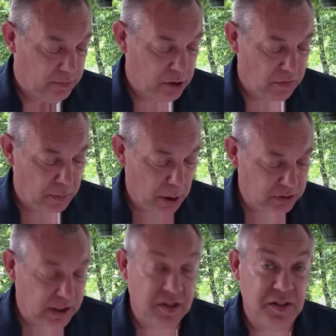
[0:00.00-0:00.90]
So if a
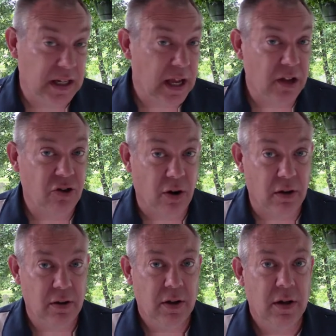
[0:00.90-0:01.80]
protein is
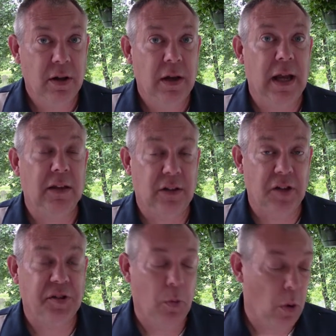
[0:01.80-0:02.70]
denatured, it
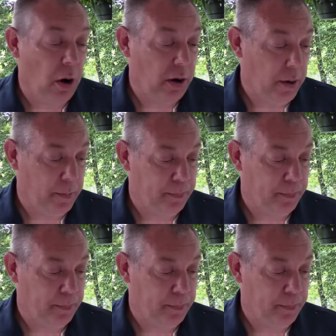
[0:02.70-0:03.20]
doesn't work.